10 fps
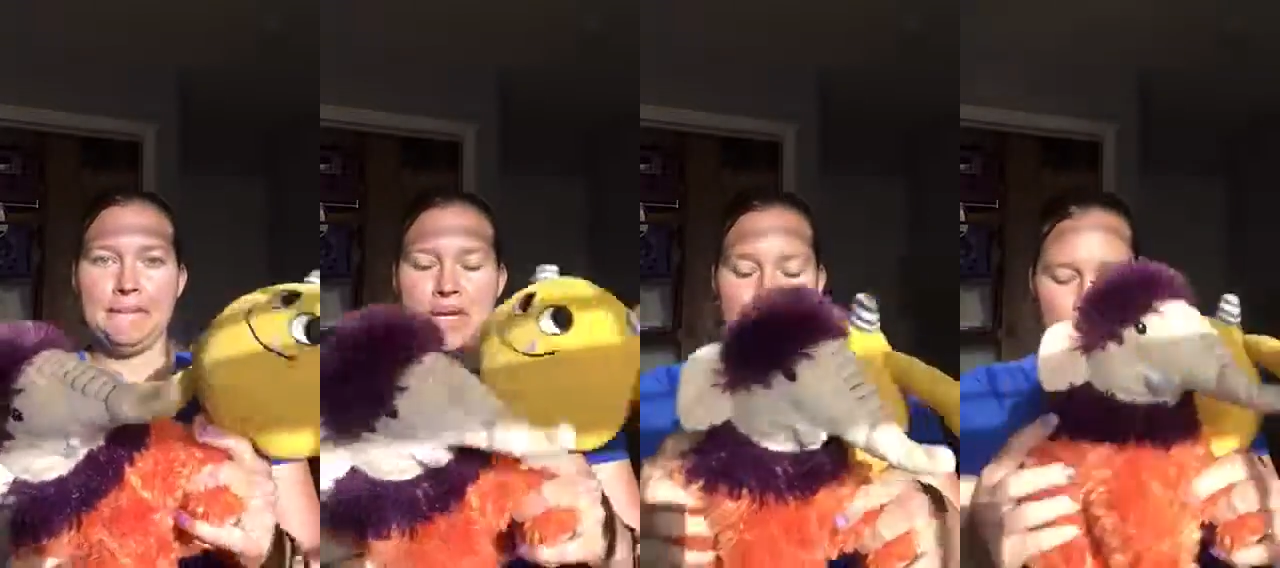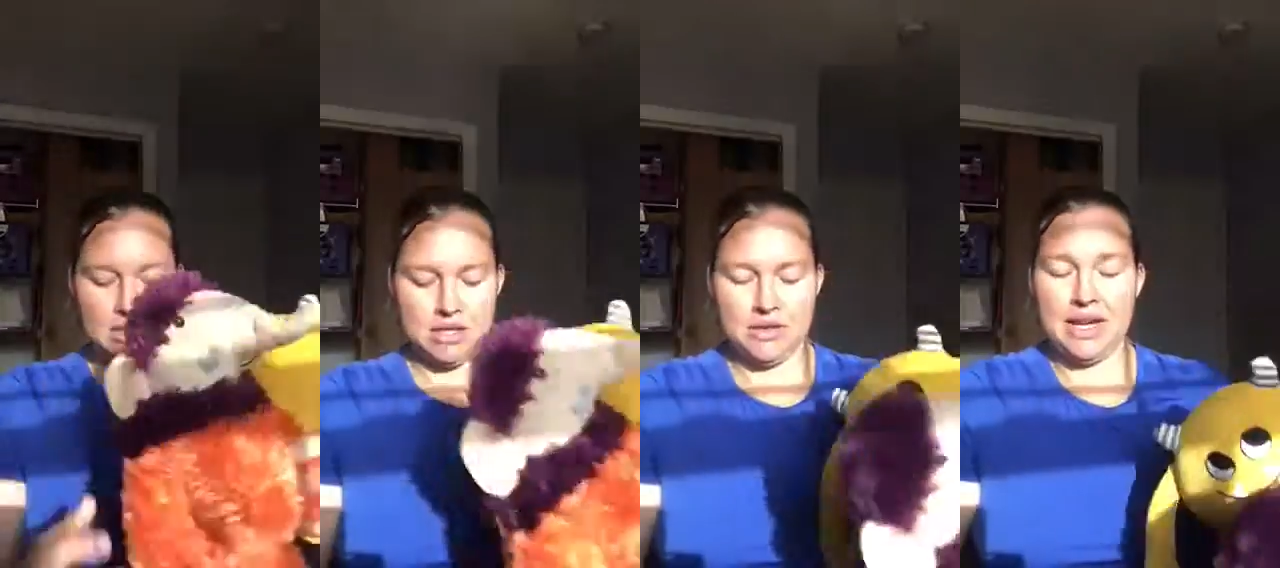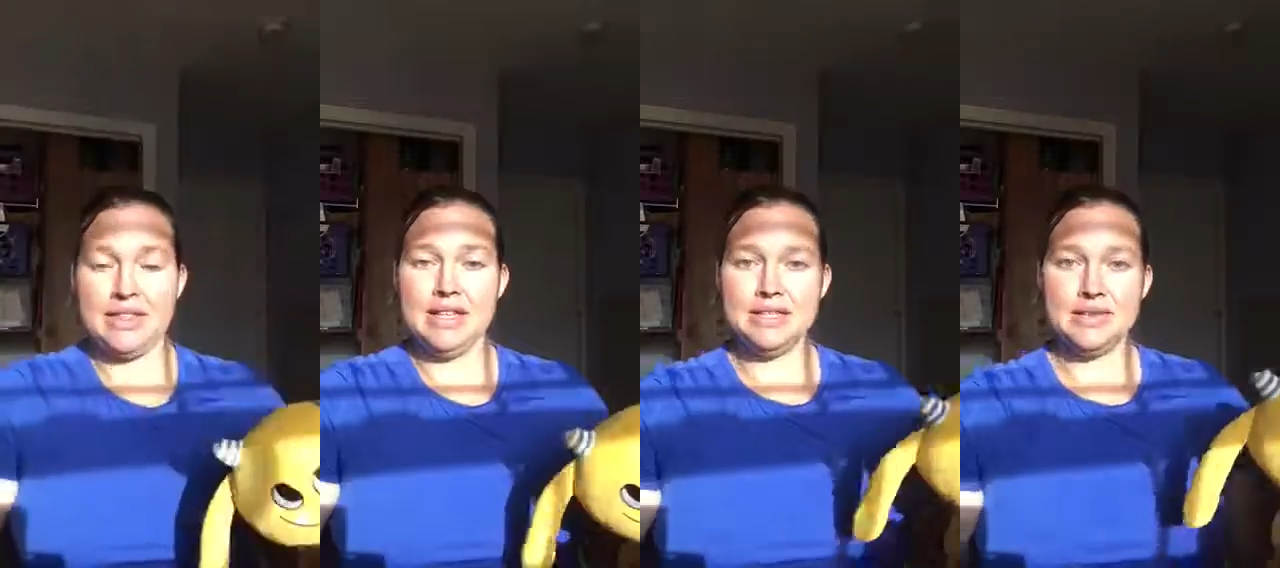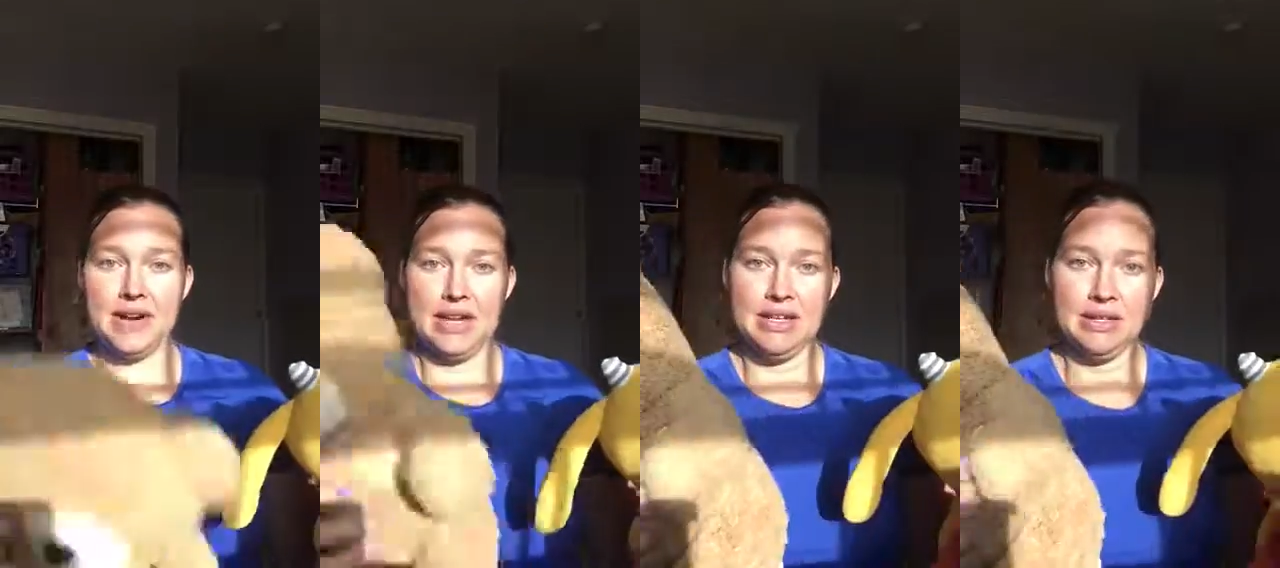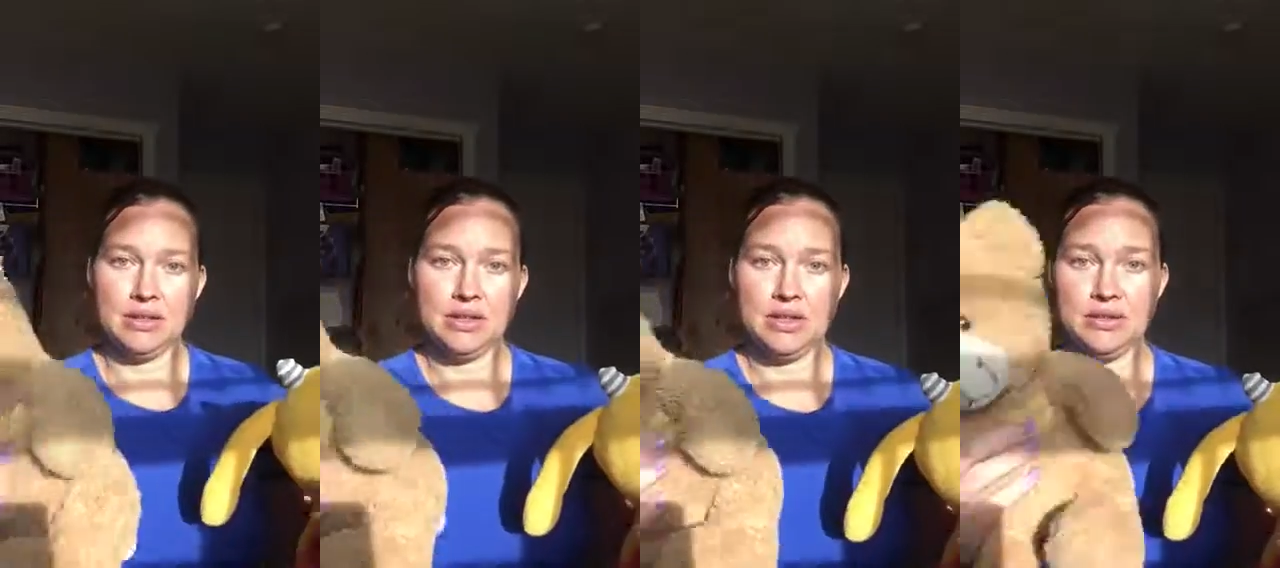me and you and this friend
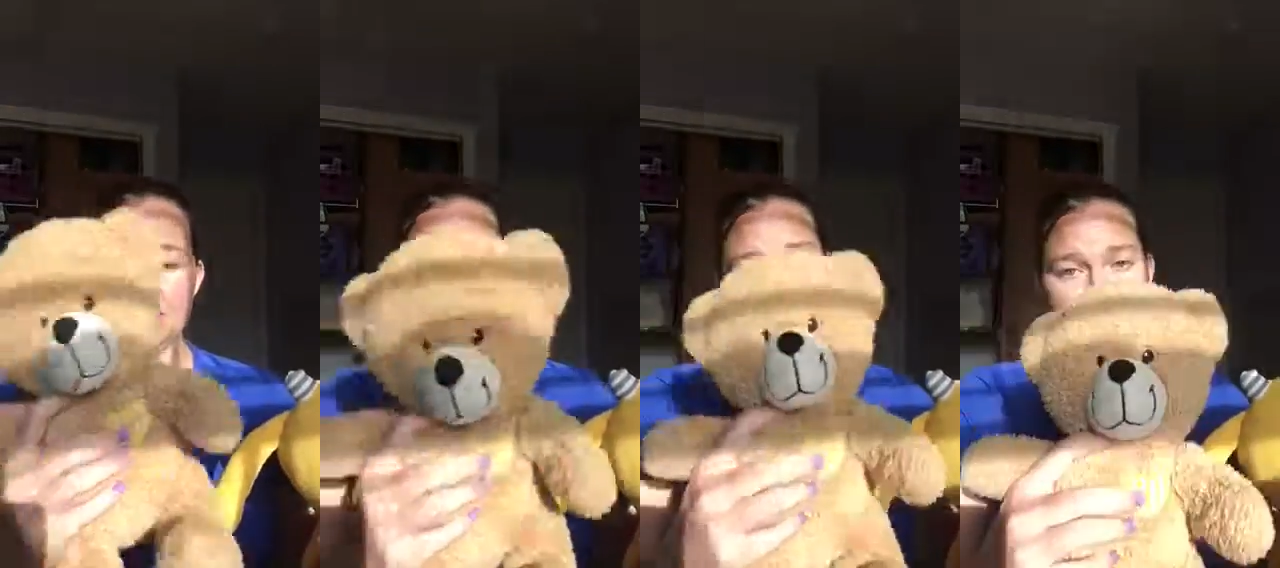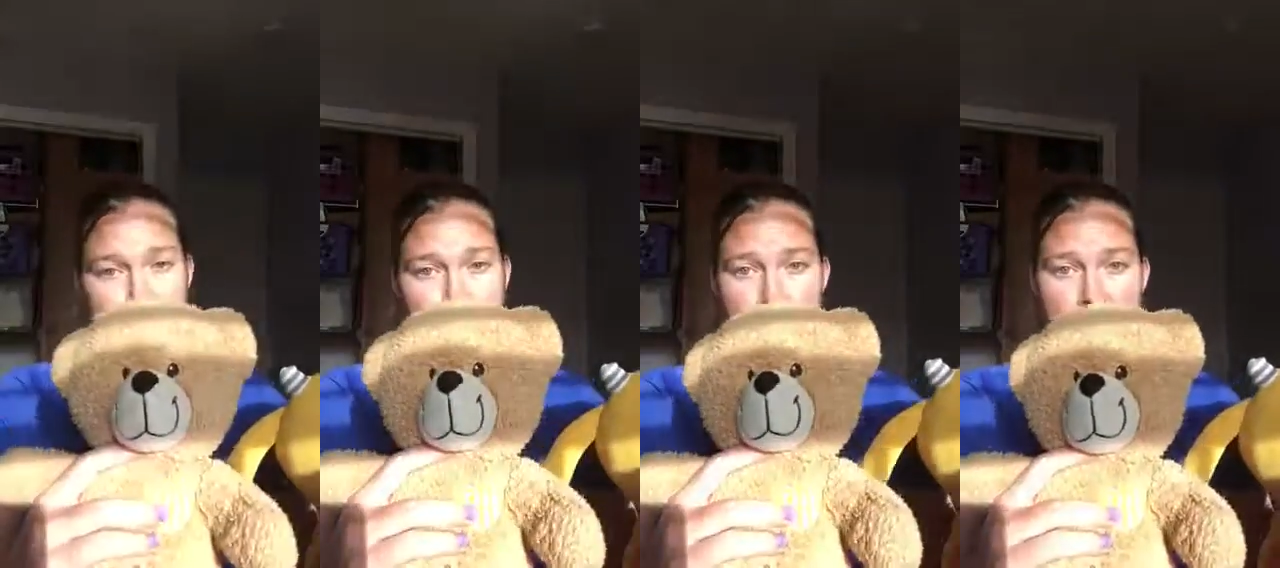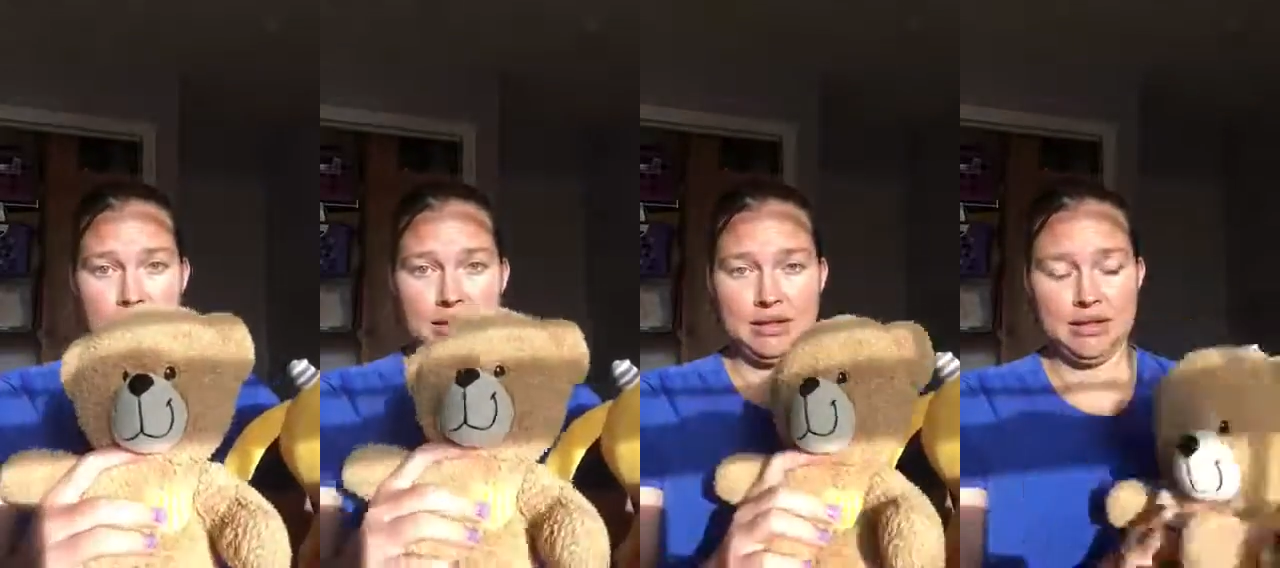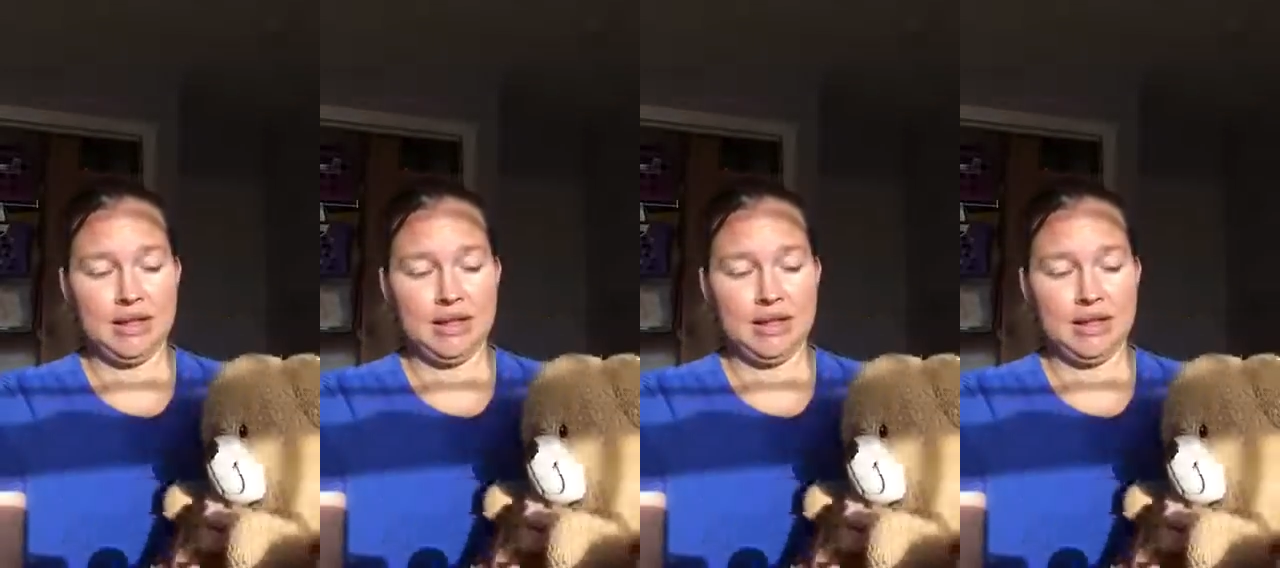who didn't come to the party.